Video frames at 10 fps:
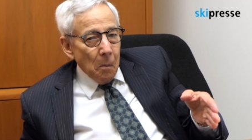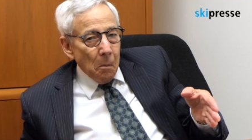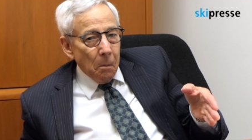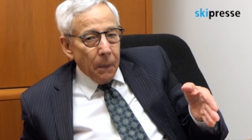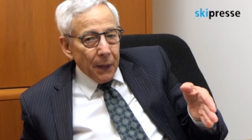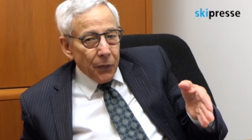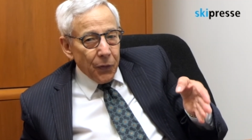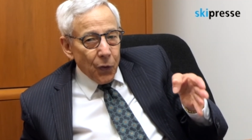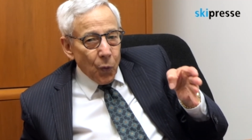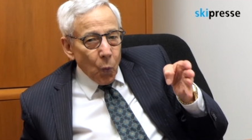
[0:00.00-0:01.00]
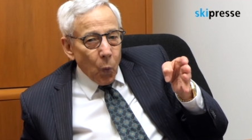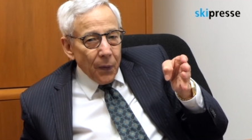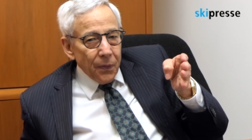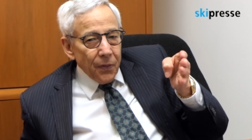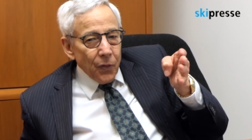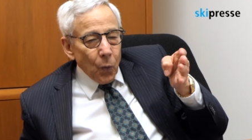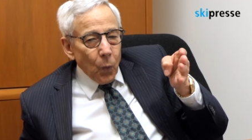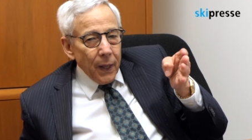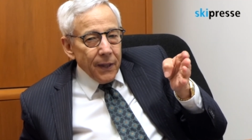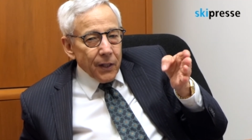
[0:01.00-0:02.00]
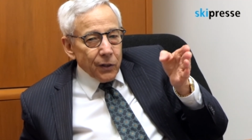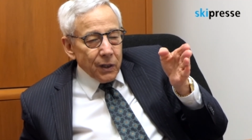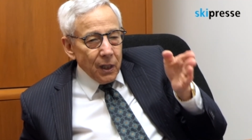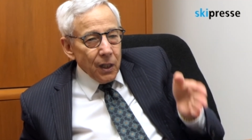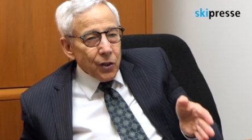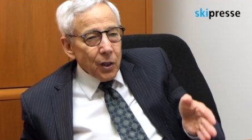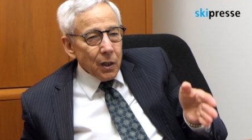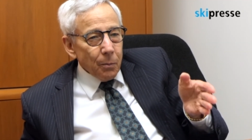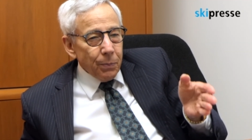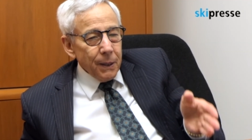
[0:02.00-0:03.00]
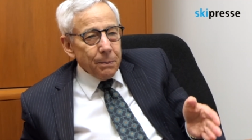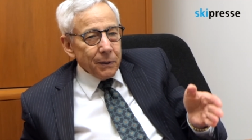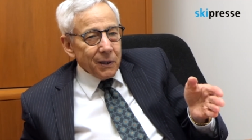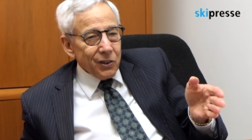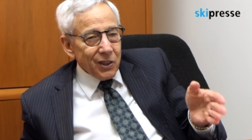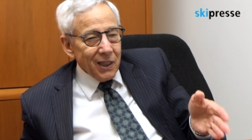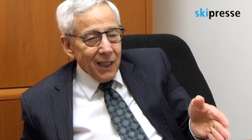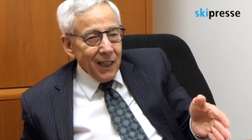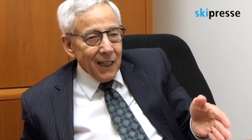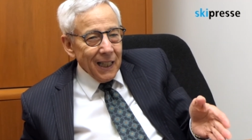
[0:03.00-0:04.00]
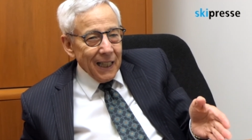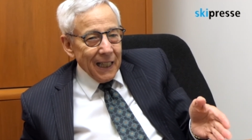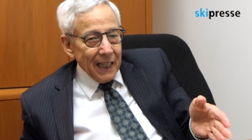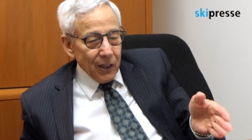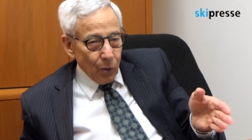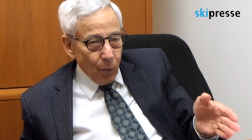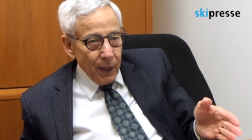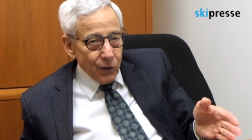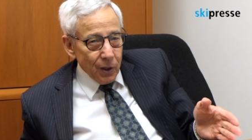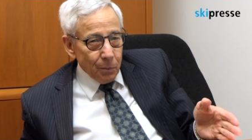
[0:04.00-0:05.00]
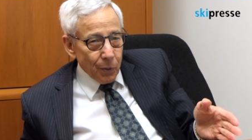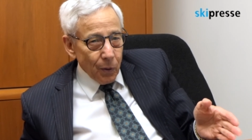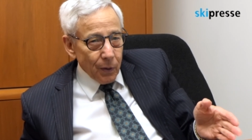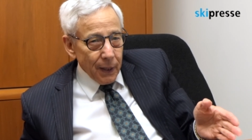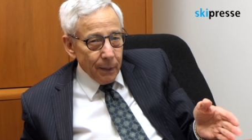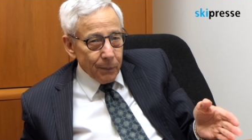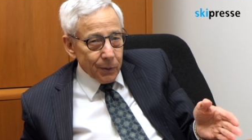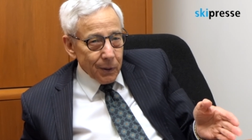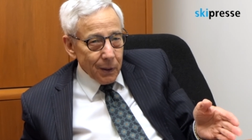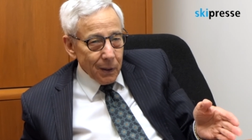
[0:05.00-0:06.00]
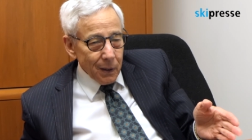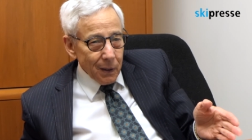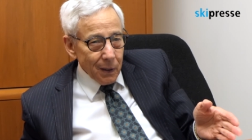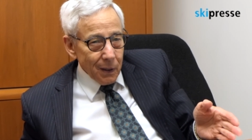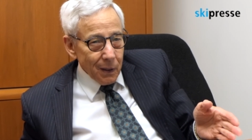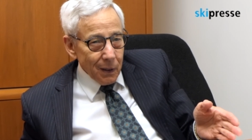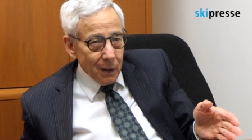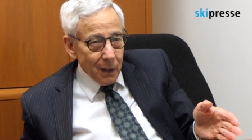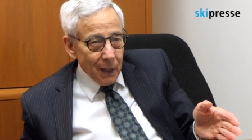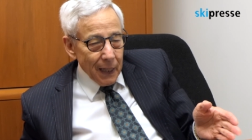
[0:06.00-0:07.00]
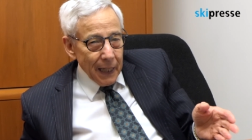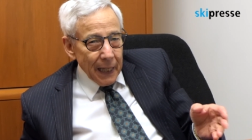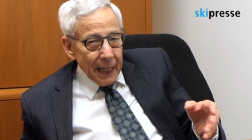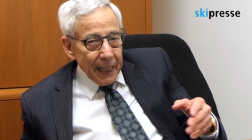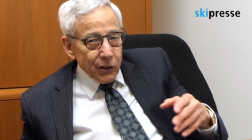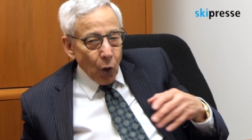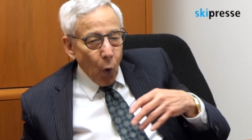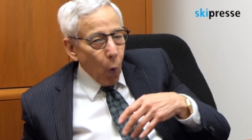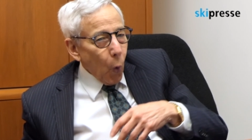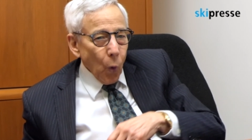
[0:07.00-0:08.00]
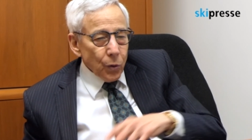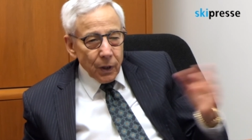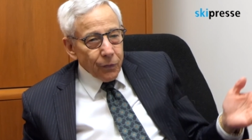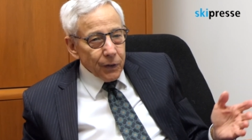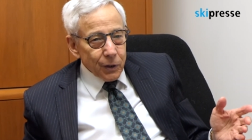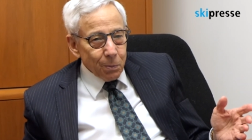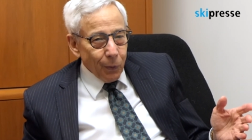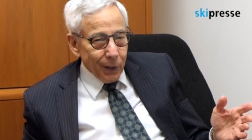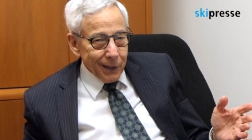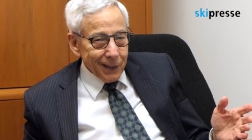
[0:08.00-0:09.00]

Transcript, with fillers: But what the way they're teaching the people to ski in the racing programs, it's different. It's a whole different sport.